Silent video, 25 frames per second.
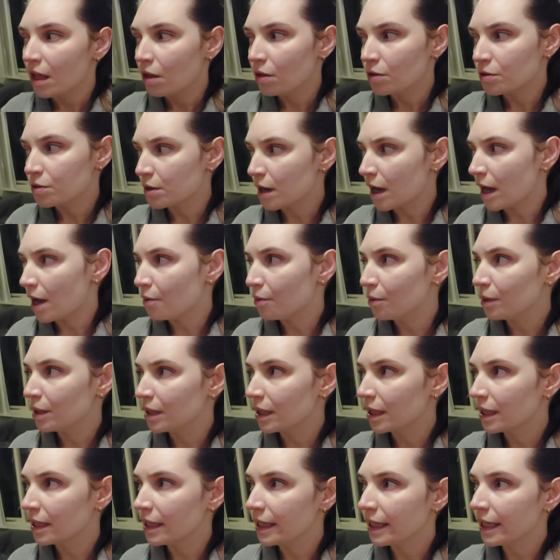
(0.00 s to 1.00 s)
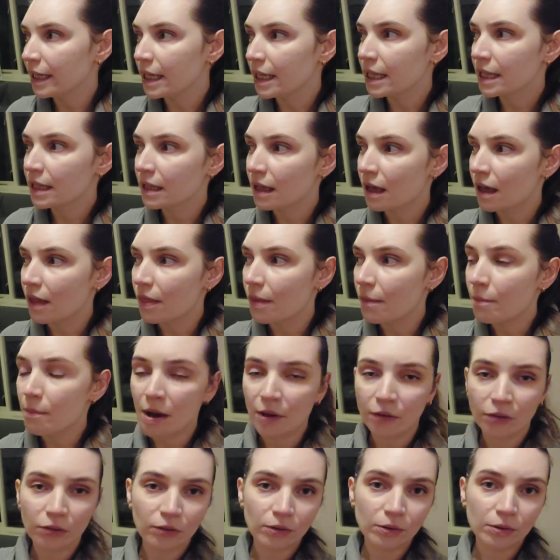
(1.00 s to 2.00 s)
Also, I will clean the
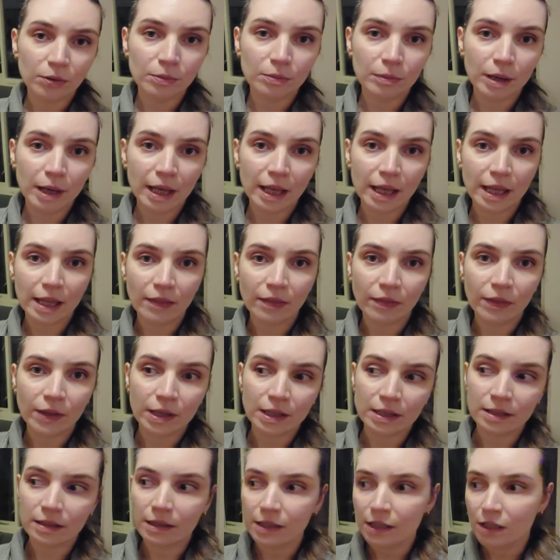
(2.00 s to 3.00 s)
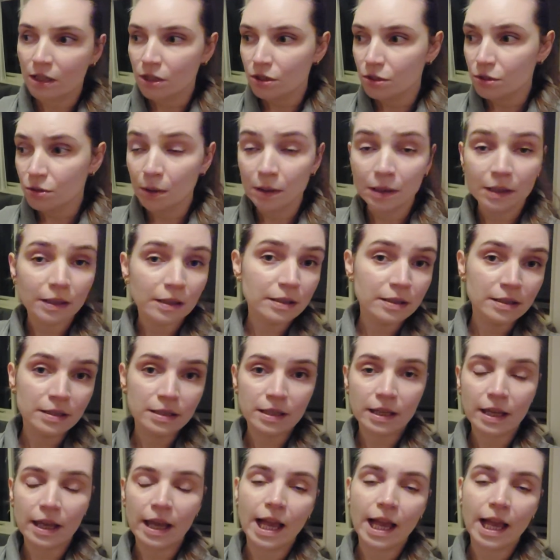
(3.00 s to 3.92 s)
bathroom and the toilets.